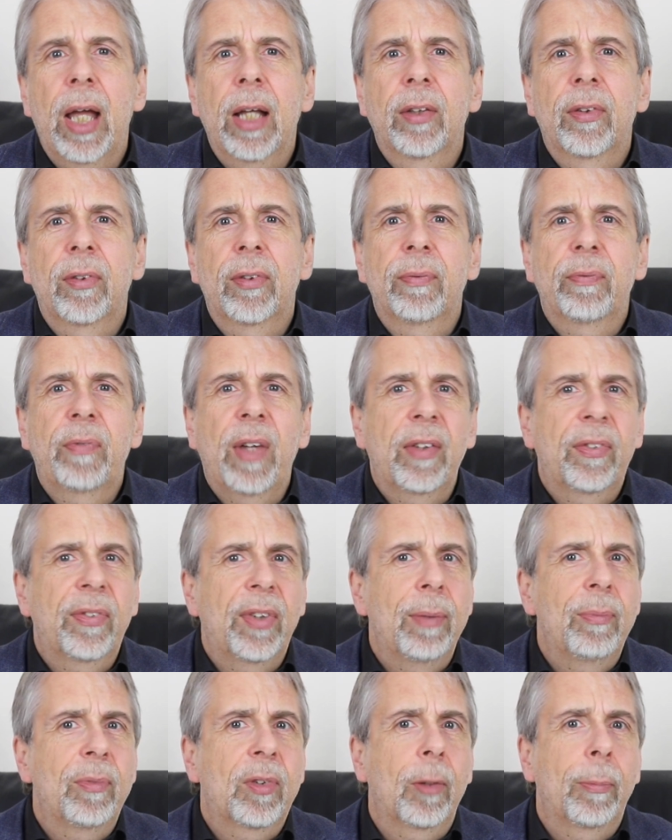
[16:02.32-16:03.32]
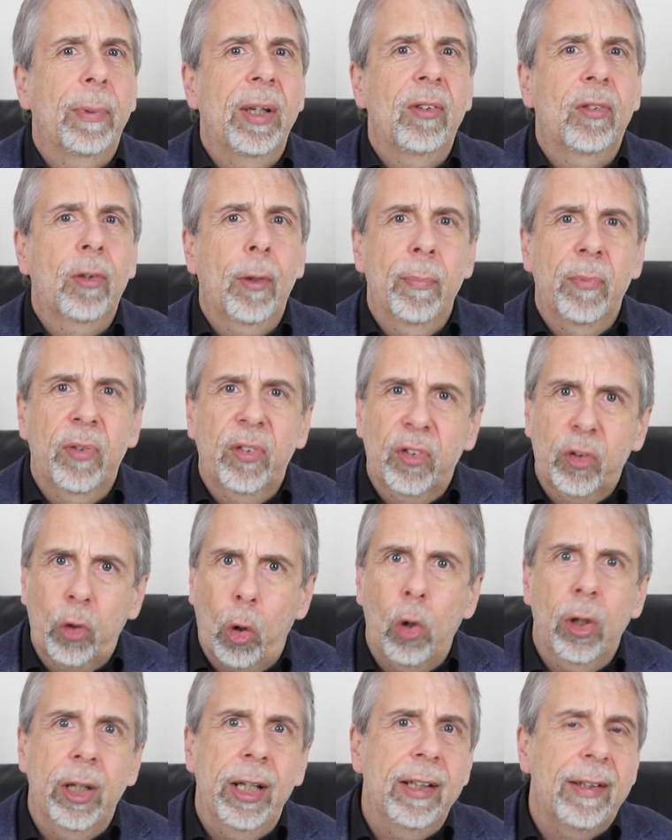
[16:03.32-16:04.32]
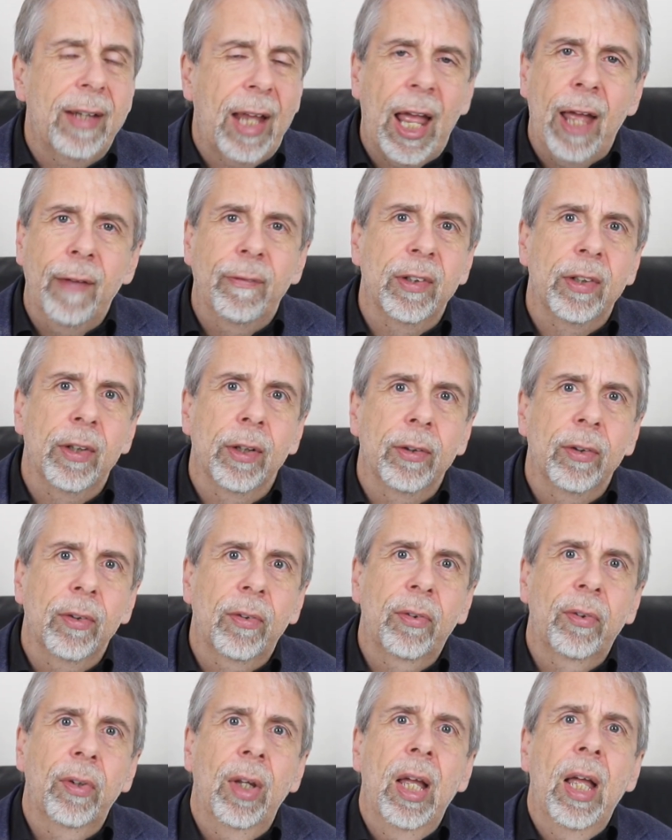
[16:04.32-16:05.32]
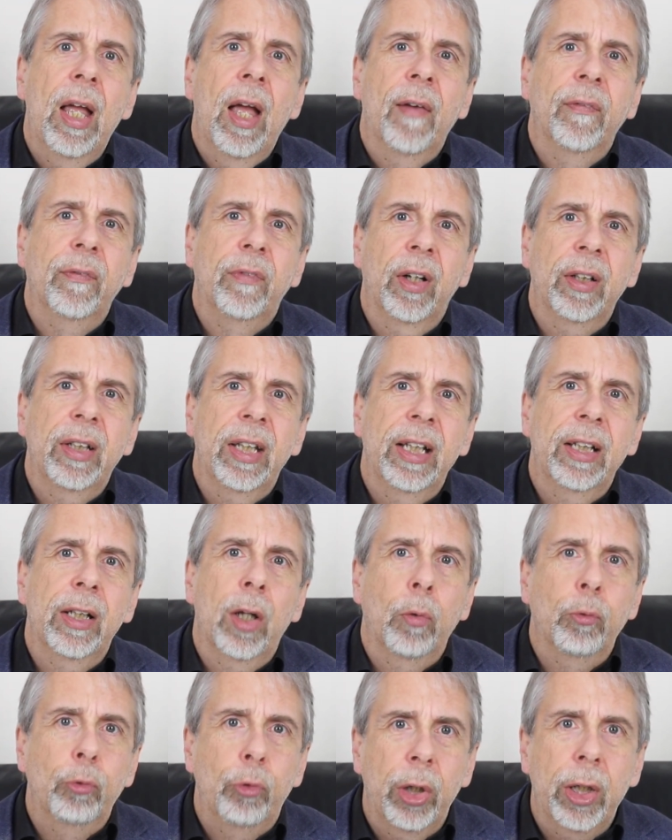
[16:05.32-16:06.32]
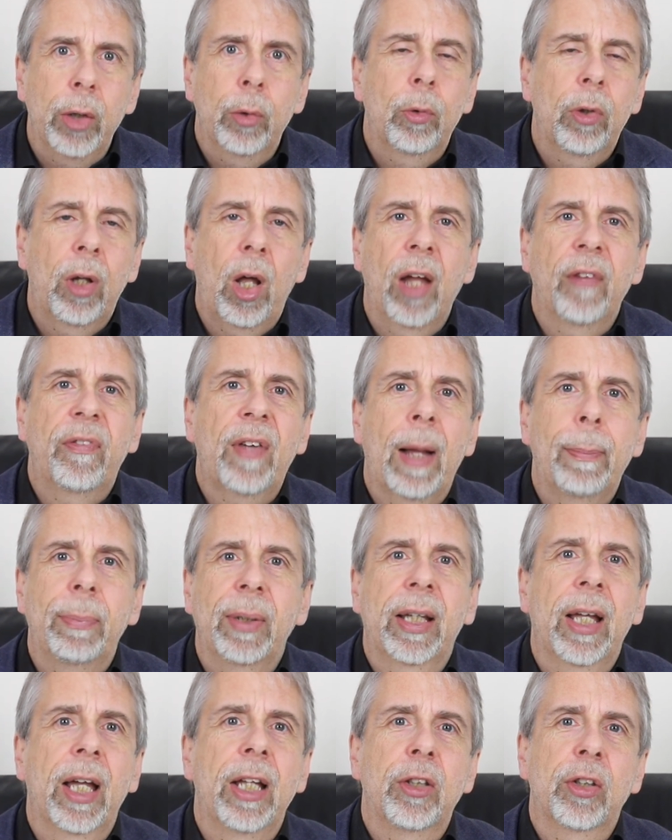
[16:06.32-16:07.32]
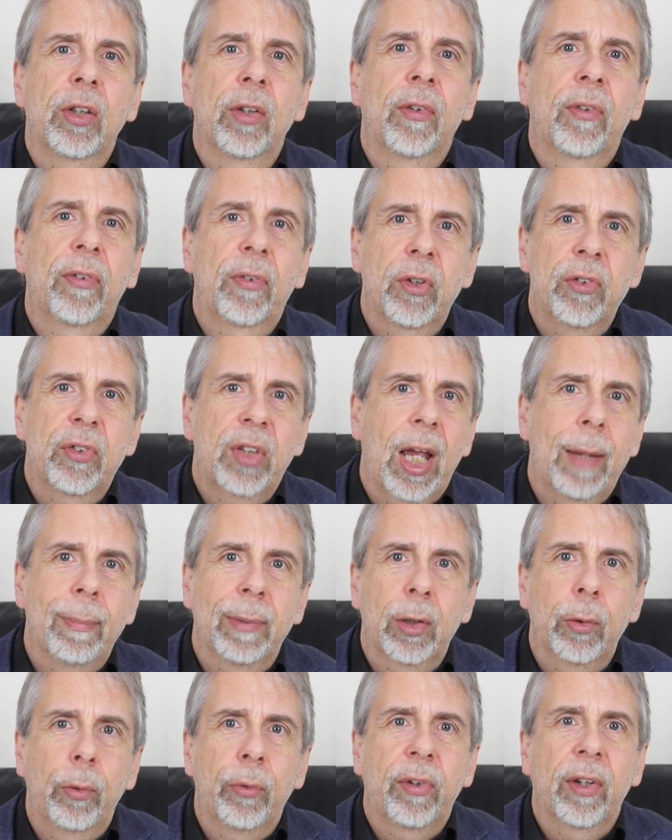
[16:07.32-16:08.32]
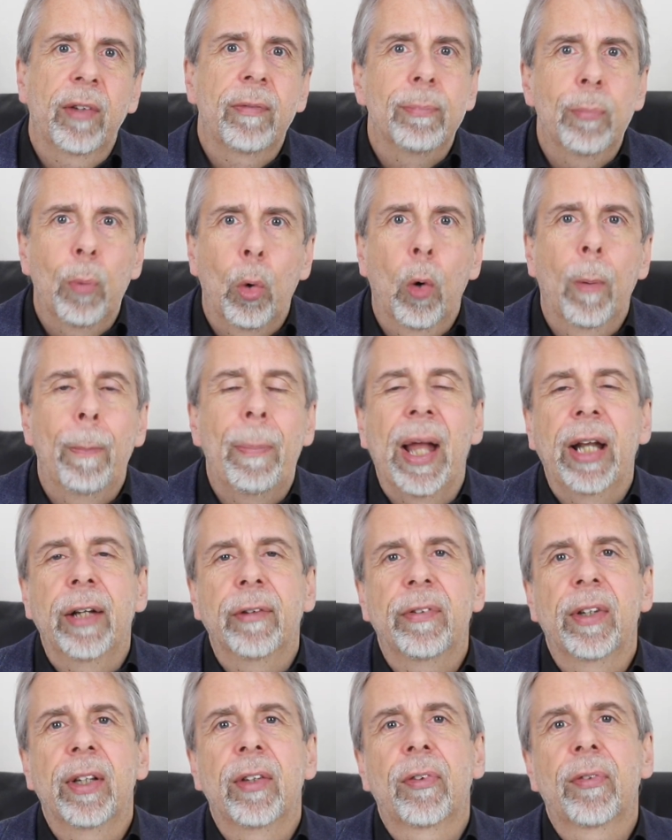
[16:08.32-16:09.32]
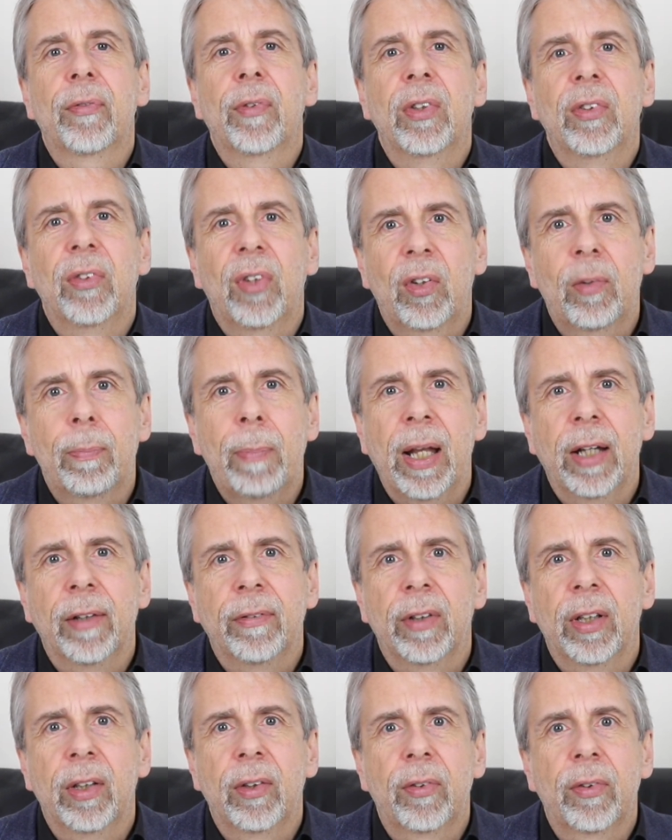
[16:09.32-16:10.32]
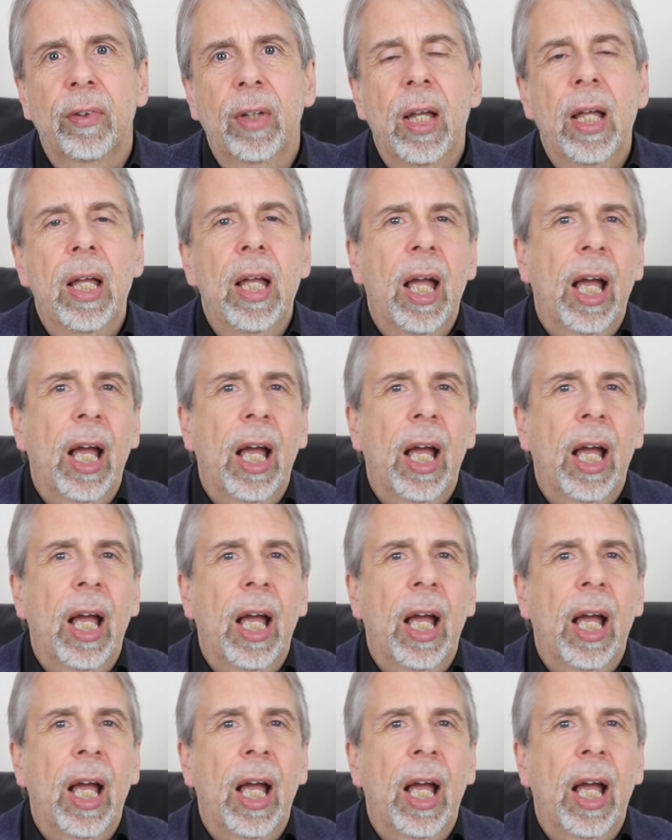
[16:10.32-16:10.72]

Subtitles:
that. There seems to be some solid evidence that in real life applications, such chemicals have more benefits than disbenefits.